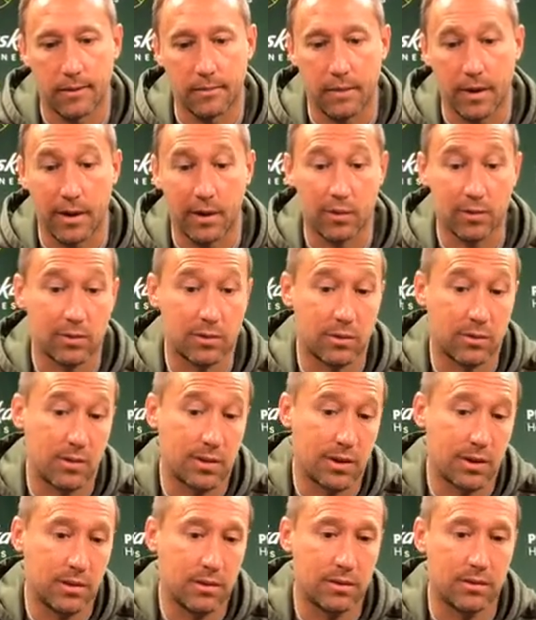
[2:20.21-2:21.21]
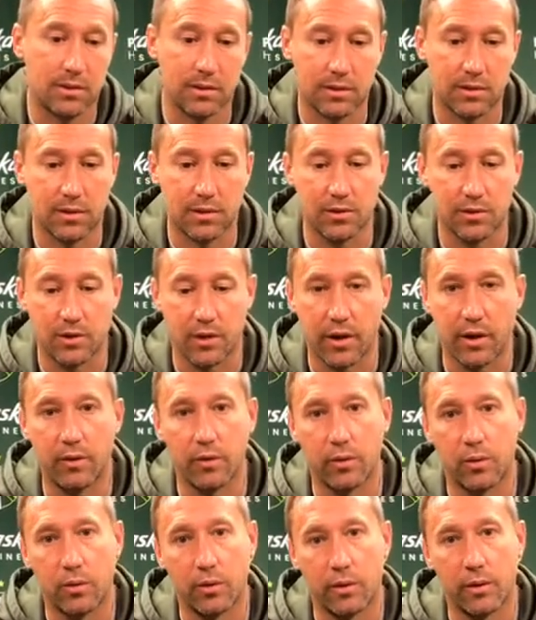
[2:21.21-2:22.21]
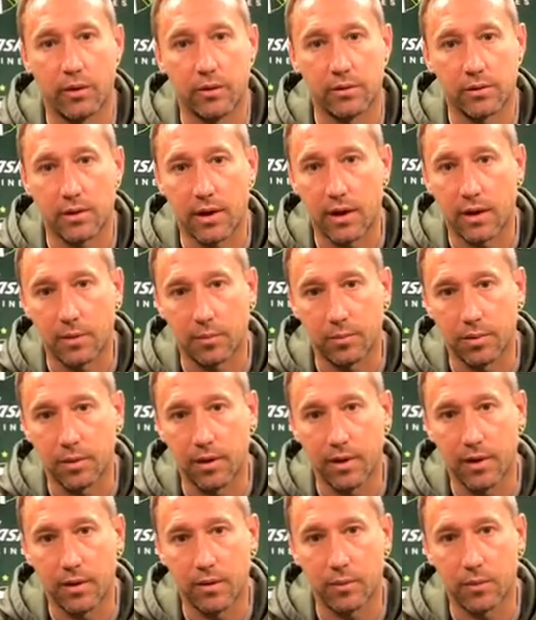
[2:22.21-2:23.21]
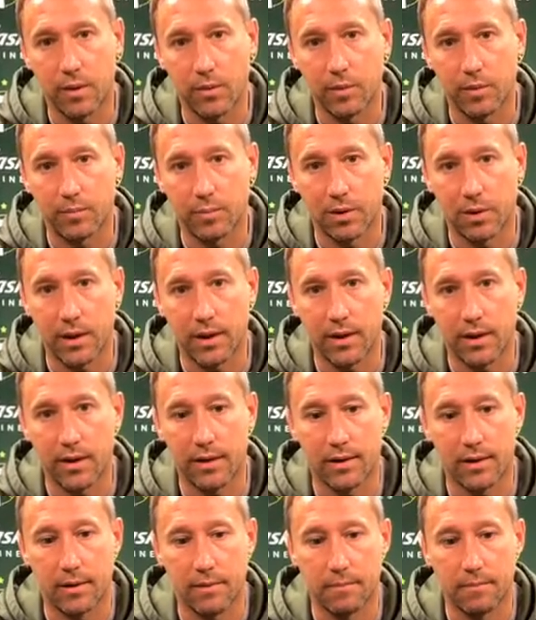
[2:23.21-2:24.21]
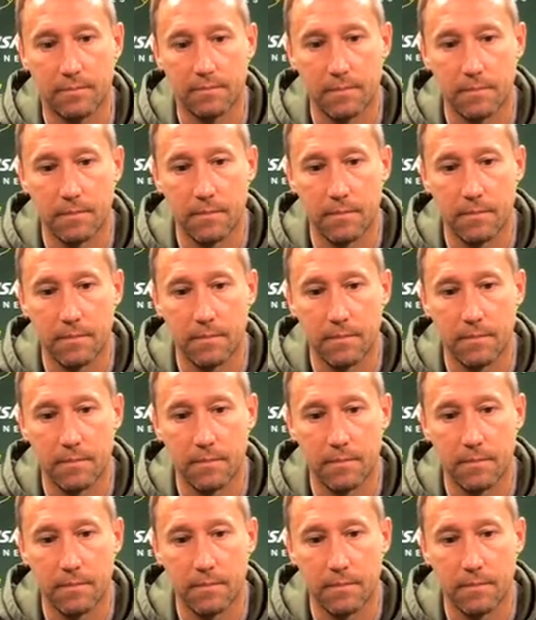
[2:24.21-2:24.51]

I also think, just in general, with our style of play, the way we play, and